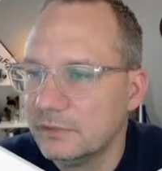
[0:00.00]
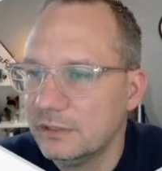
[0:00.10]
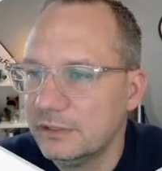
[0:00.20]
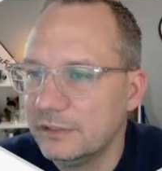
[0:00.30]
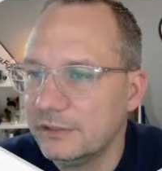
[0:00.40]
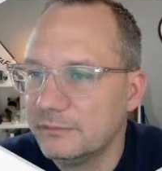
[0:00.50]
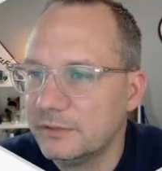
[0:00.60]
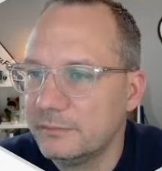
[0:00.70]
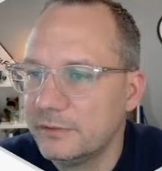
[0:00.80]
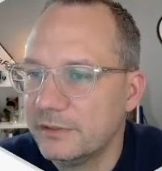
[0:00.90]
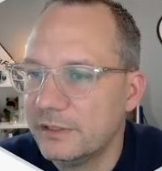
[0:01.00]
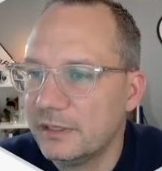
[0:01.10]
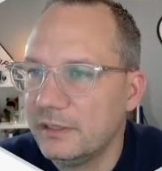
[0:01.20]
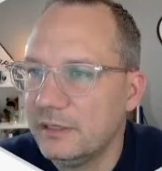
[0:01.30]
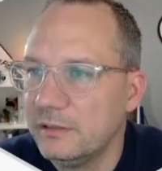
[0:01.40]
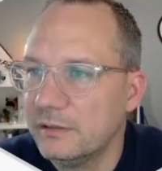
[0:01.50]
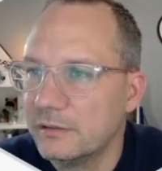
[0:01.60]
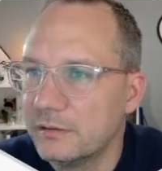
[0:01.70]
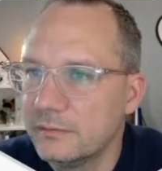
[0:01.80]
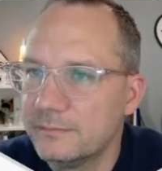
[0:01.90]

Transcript: And I'm going to put that here.